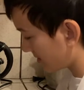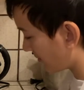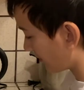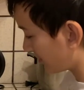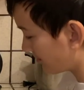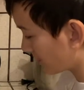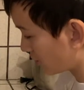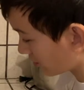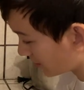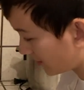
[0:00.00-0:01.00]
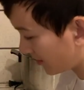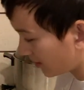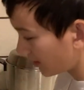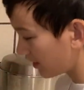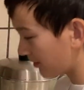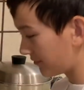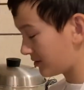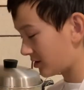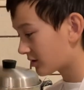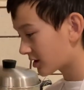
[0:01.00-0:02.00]
for the majority of the
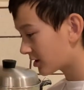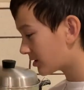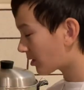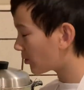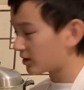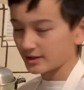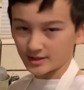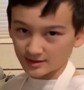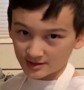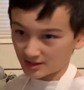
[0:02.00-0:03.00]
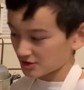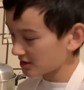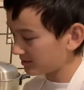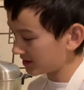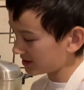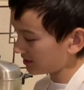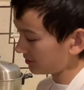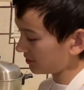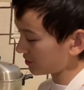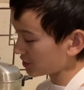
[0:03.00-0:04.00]
cooking, you don't want to touch them until
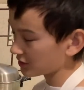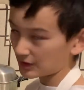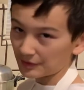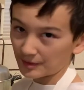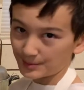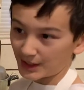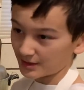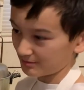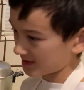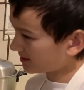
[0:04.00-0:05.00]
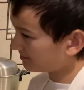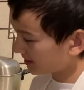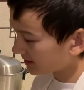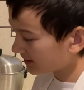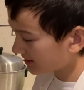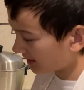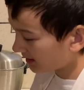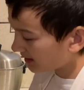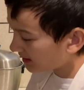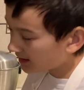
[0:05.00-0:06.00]
you're sure that the bottom is completely done.
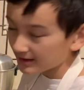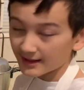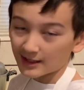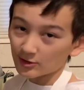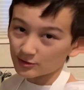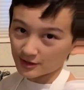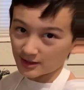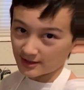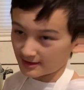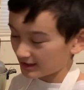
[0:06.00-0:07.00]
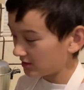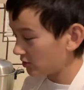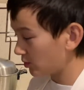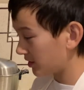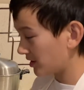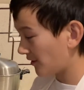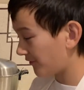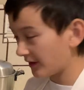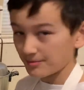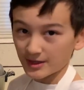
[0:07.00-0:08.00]
Then only then you want to
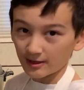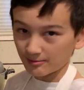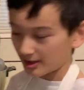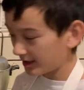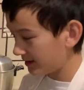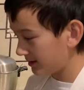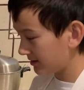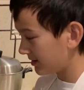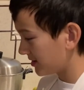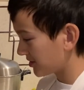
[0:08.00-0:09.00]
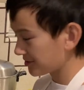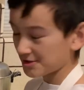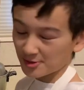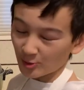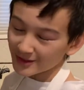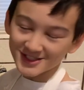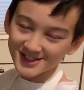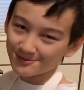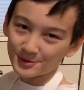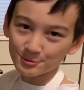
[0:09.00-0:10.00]
flip them. And so it's quite a
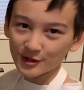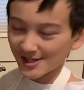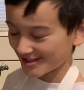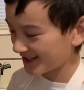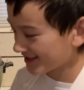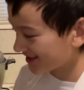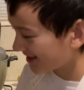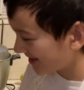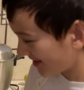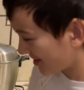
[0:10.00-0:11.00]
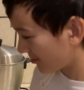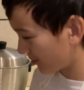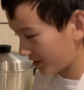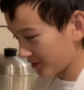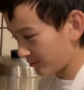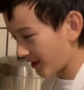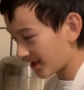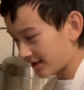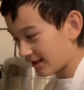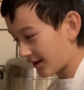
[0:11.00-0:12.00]
simple process. So we're going to wait,
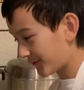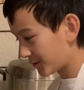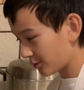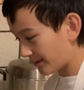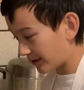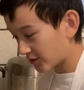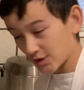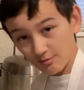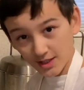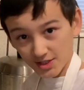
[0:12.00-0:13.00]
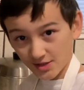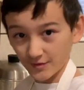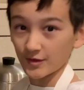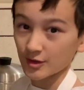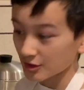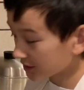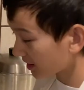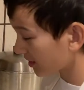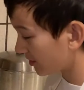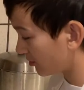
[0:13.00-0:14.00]
and after about 2 minutes of cooking,
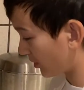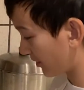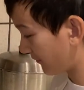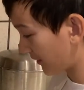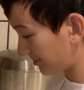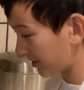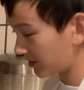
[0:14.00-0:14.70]
you want to flip it